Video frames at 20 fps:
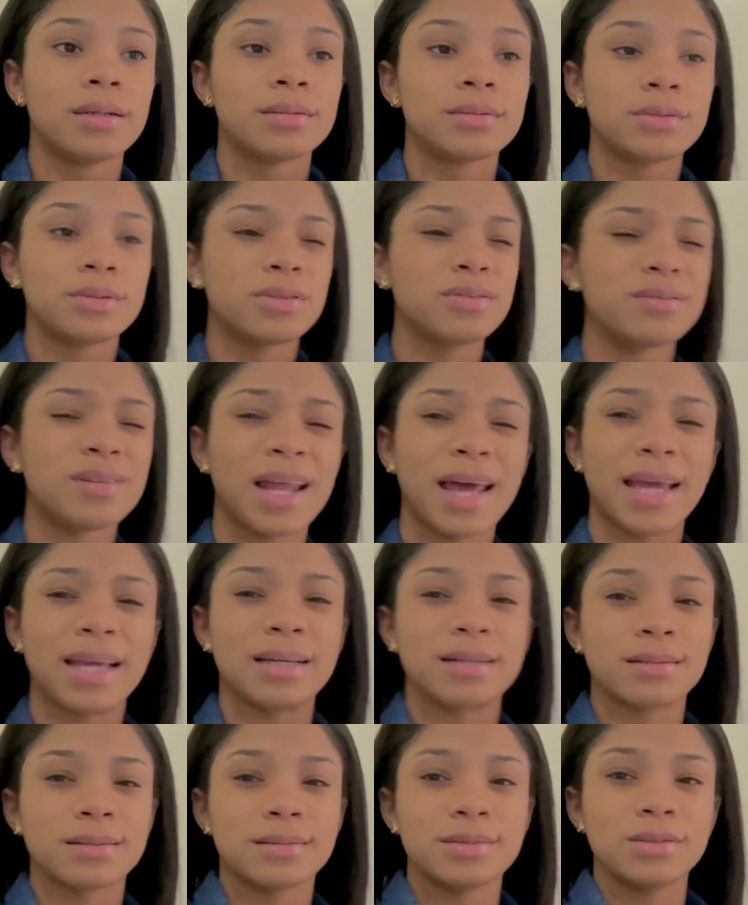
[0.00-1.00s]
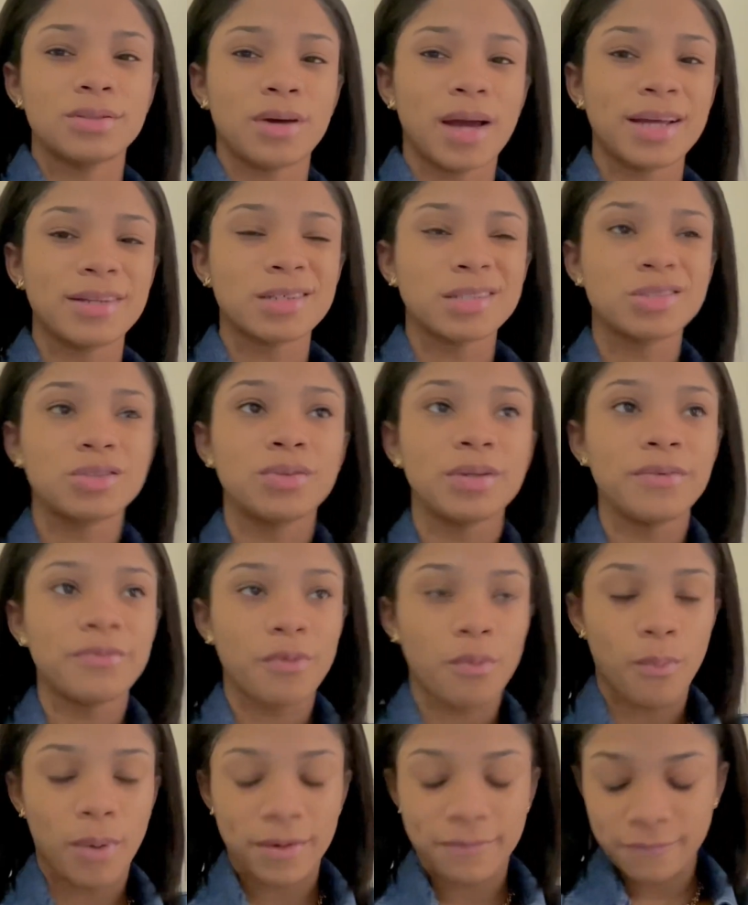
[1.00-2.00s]
Like, you know, I just did
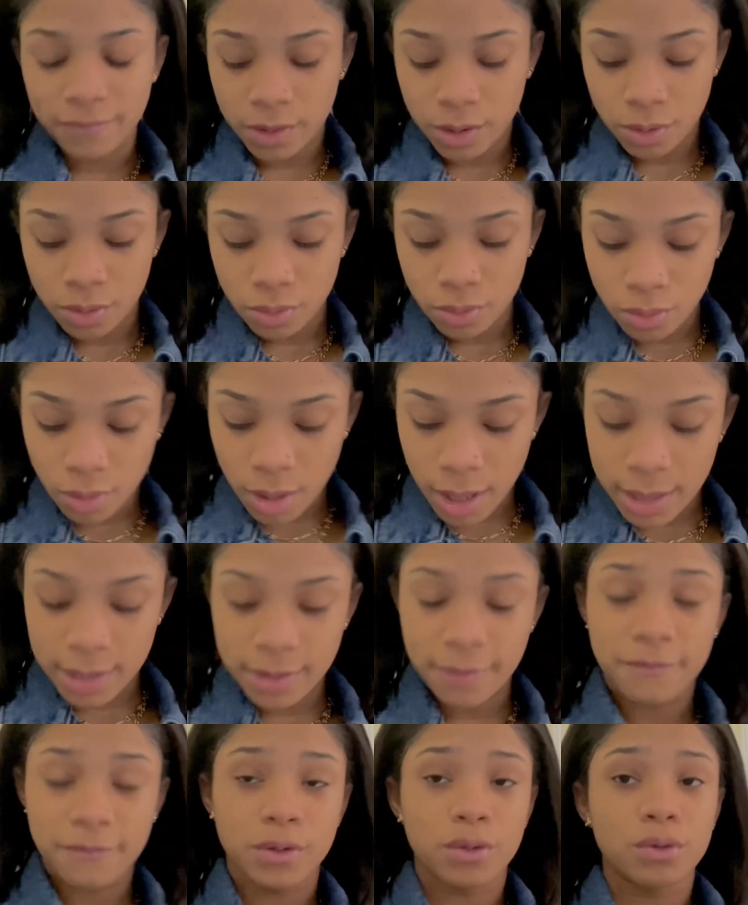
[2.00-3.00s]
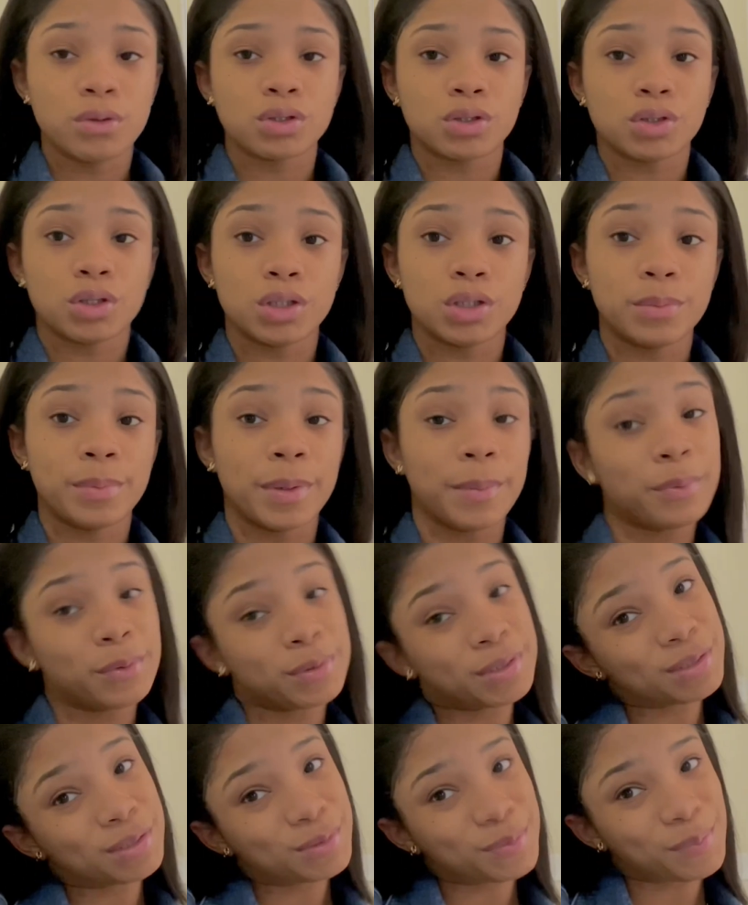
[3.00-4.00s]
for one video and the video was going to be
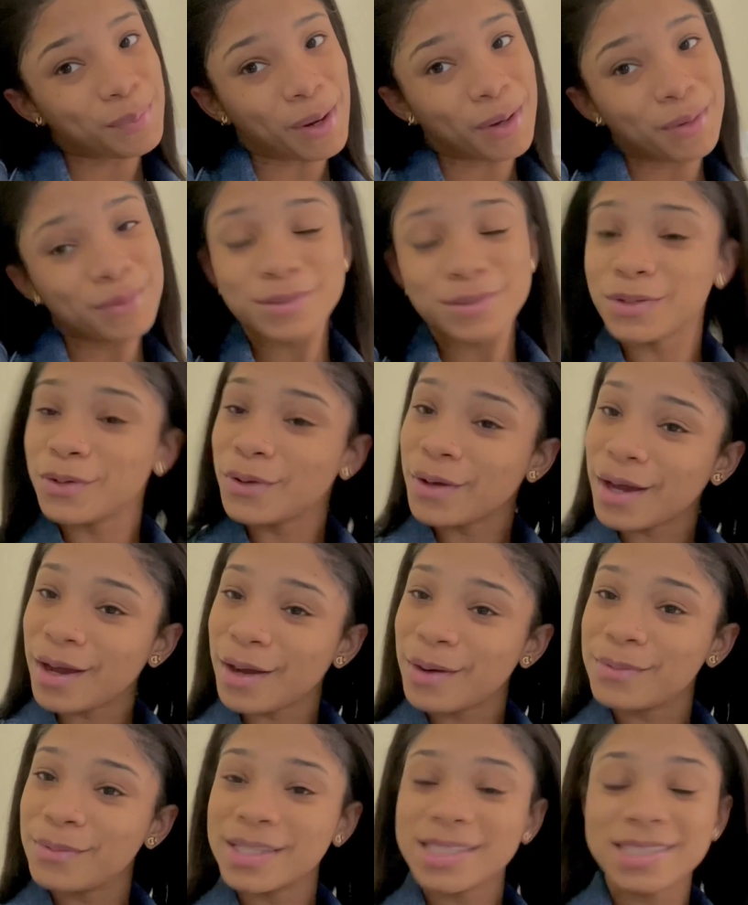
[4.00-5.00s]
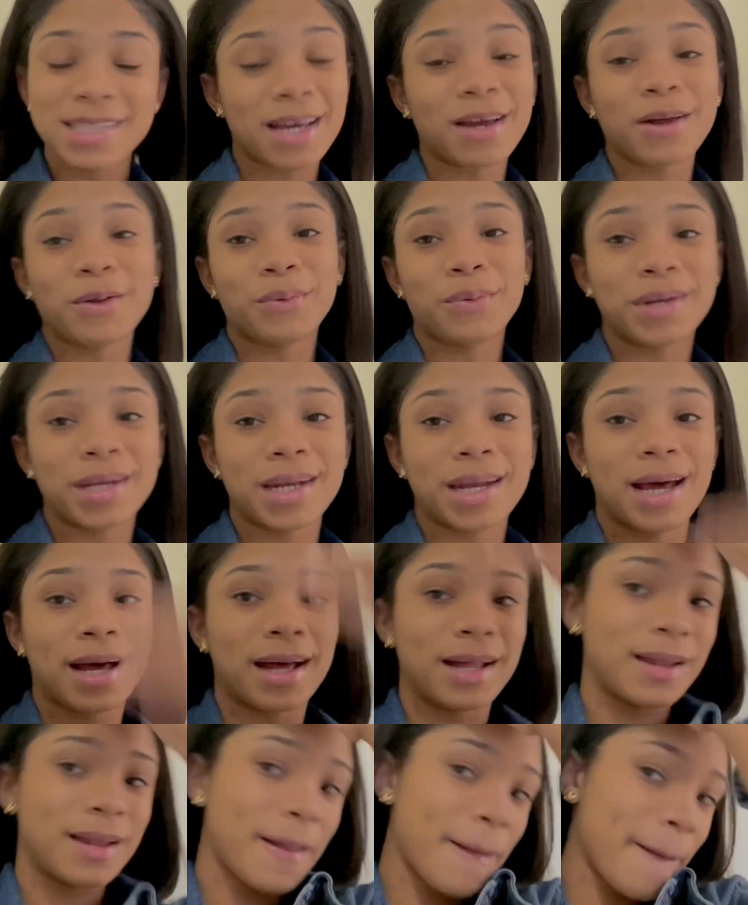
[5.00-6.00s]
posted tomorrow, so look out, is that cold
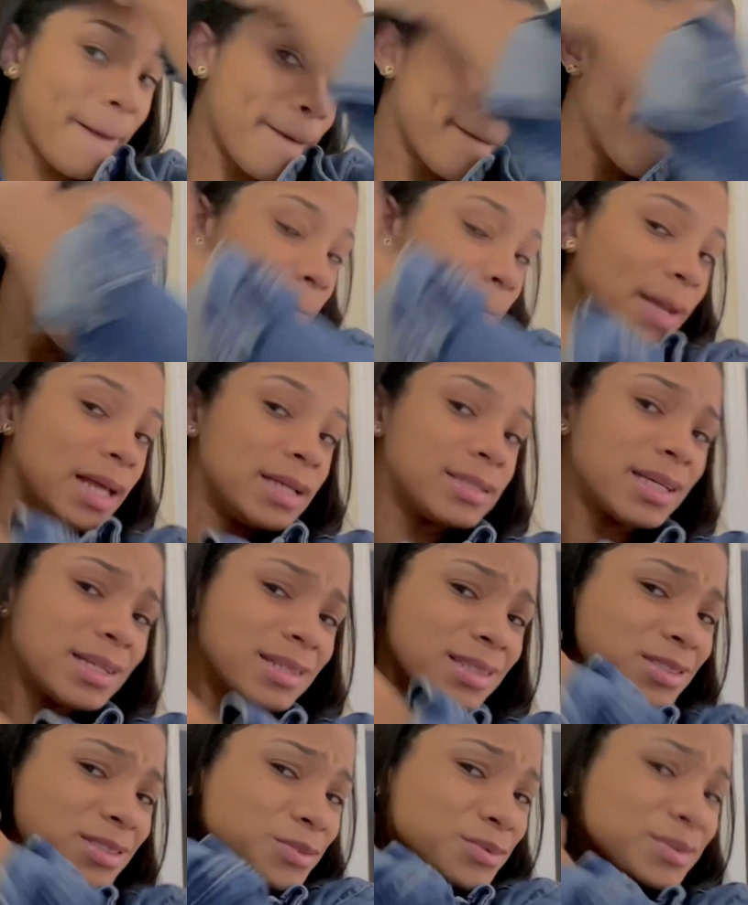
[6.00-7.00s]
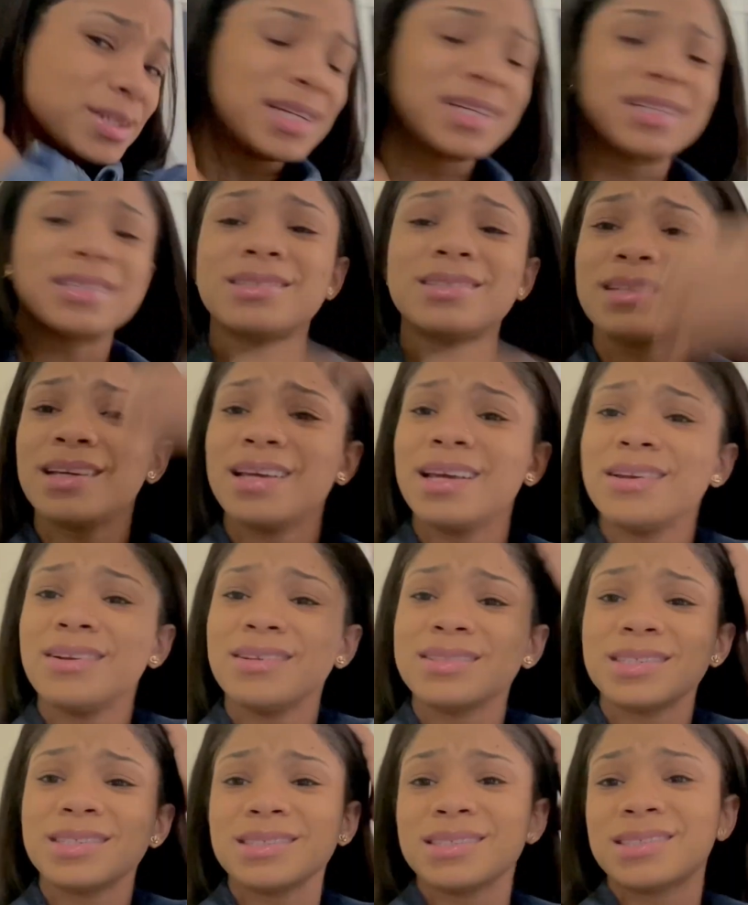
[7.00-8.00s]
enough? So let's do this. Ain't
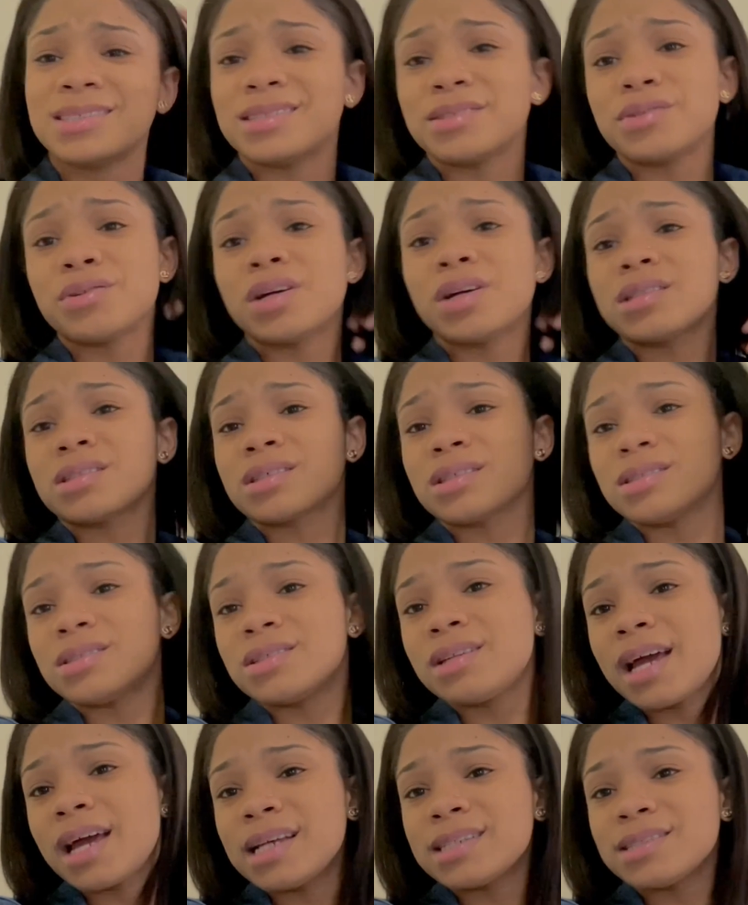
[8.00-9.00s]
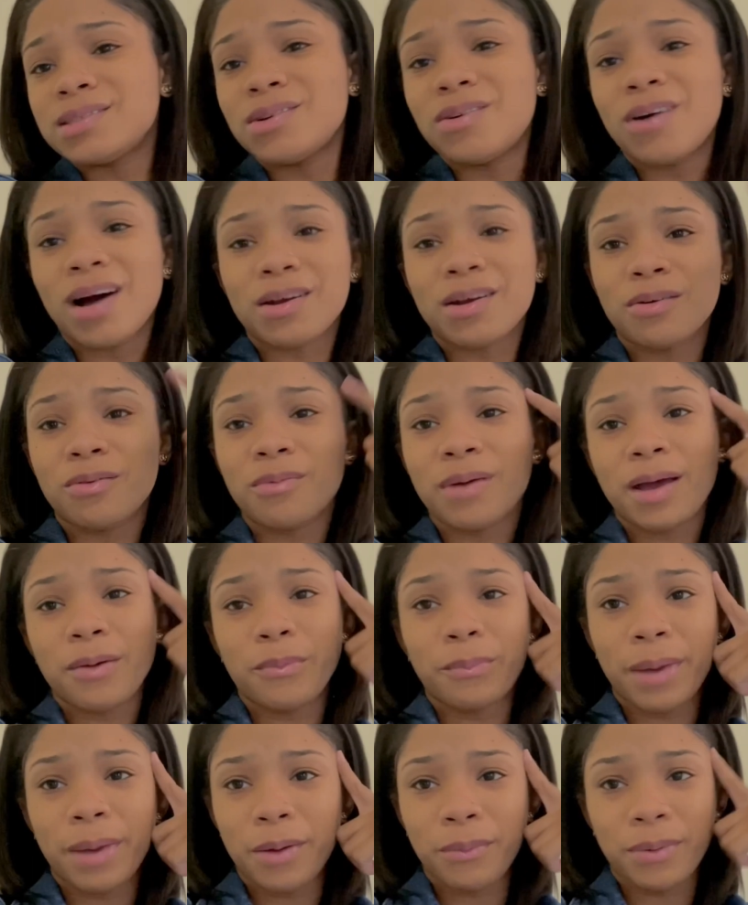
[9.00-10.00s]
nothing serious because you guys know I don't wear
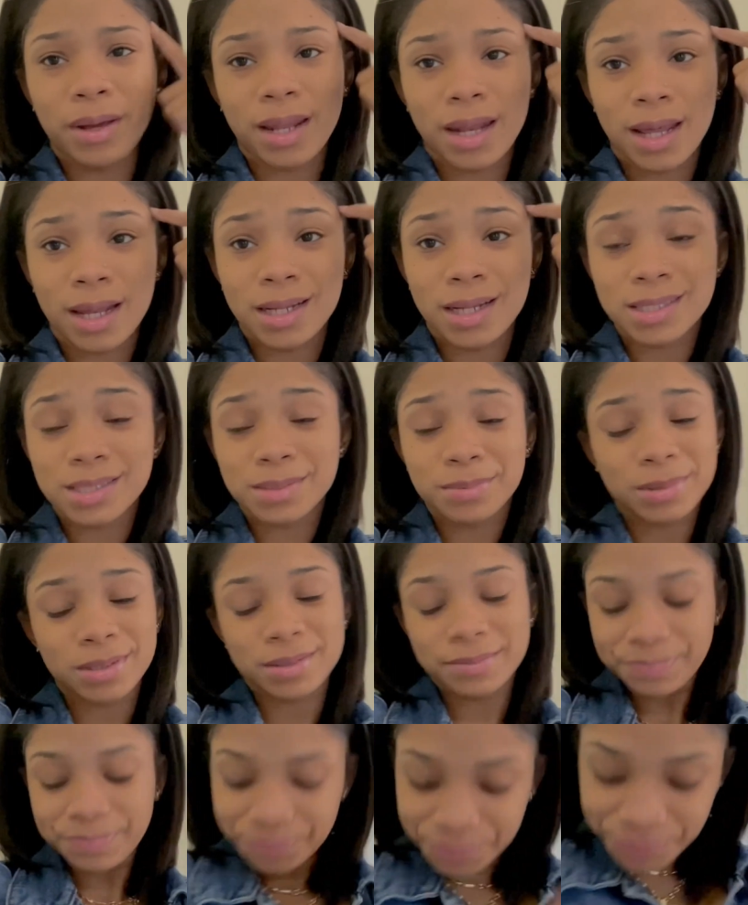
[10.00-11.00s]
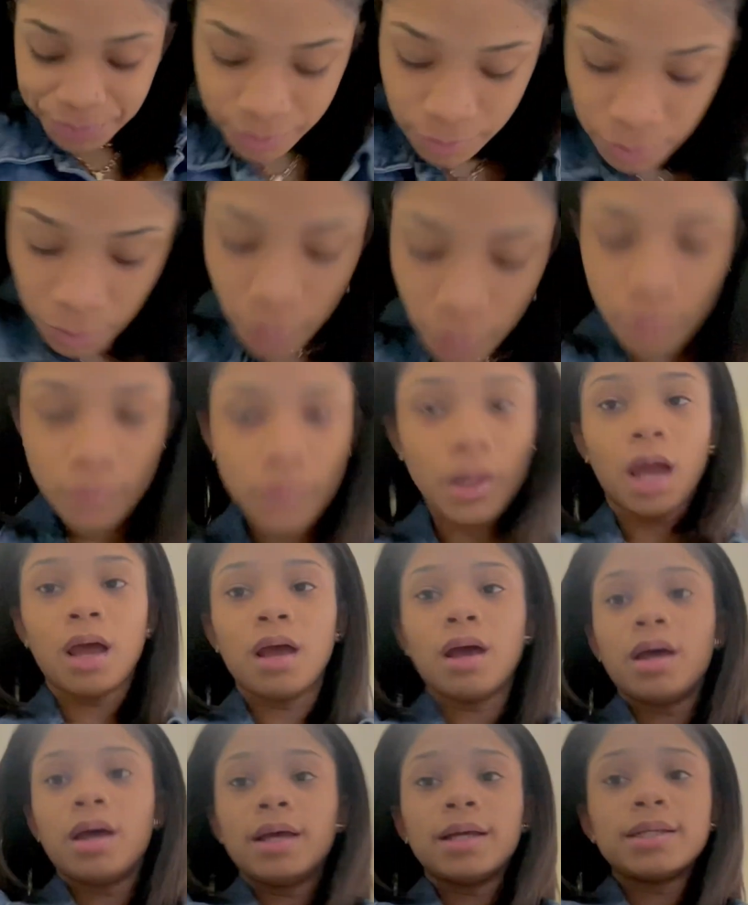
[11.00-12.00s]
my wig like this, but
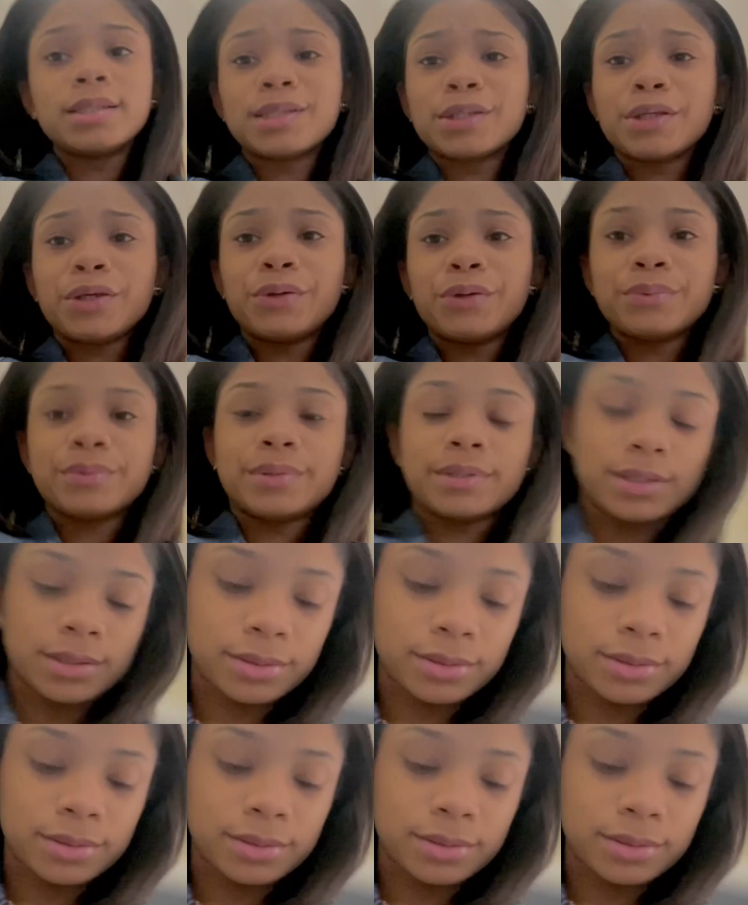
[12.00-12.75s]
it's cute still.